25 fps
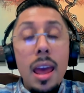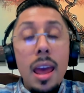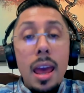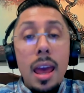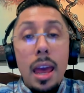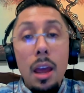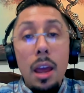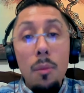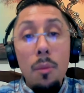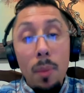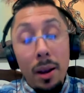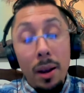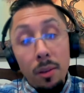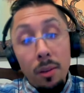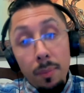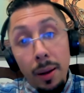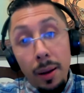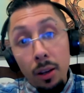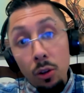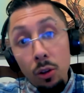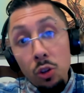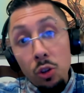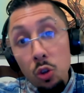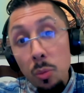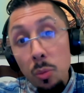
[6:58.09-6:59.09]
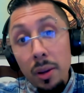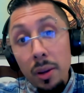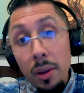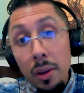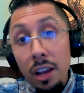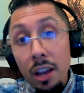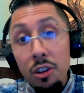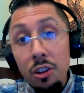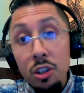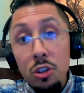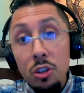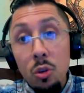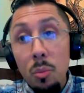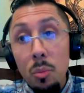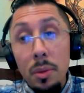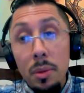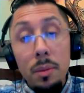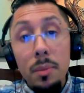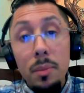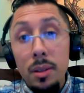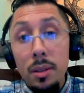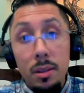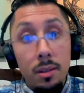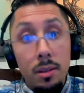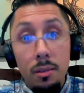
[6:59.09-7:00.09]
and by consuming, I just don't
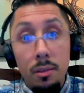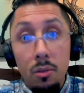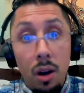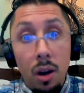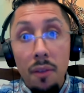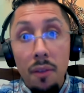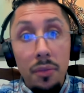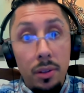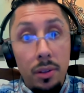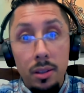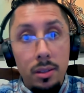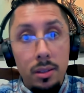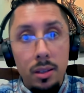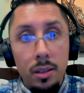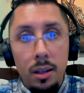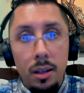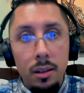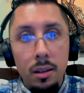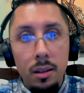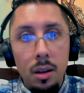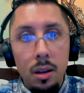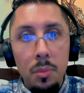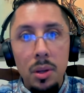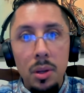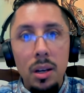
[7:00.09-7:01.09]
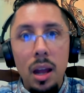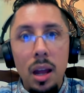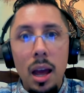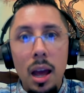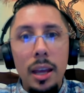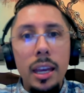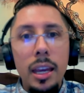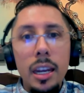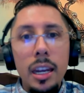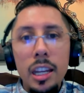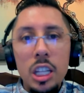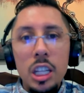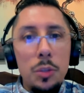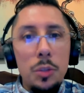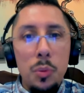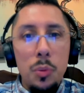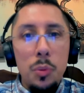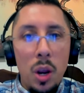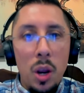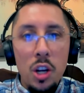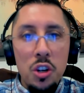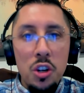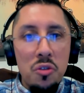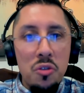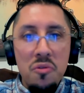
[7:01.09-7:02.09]
mean graphic design. I mean, I get
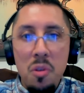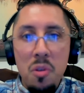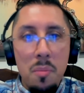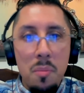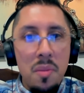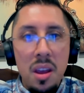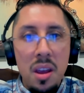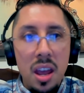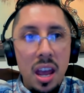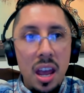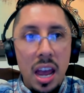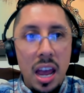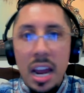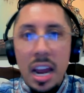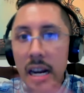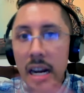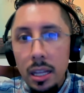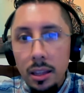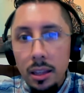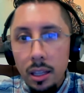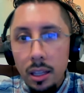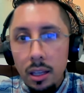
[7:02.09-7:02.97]
inspiration from anything.